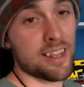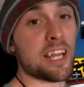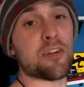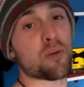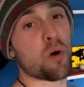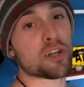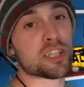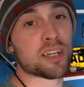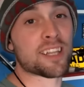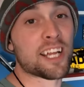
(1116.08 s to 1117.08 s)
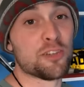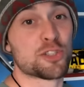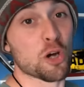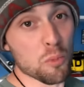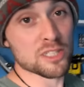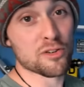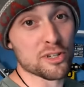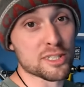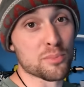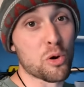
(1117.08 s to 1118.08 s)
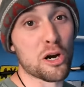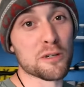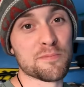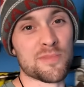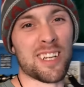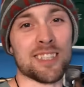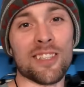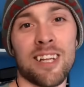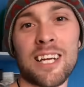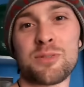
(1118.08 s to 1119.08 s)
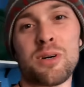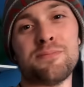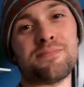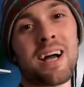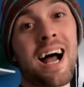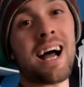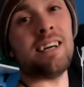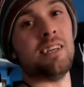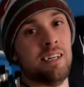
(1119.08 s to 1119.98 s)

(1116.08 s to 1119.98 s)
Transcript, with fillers: Thank you for watching. Thank you so much for your support. And until next one, I,